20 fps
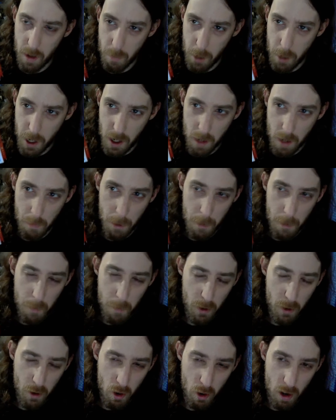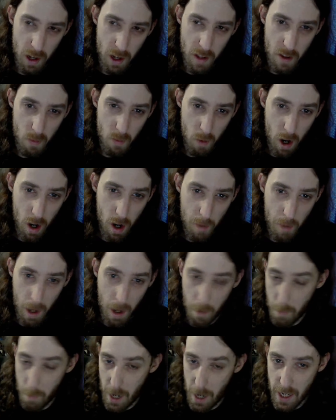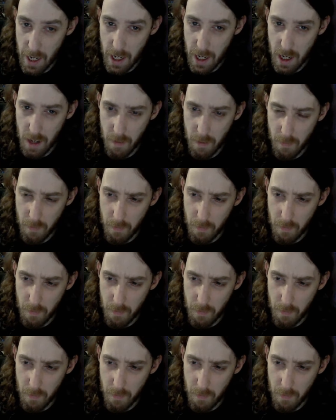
a bunch of people trying to rob a bank.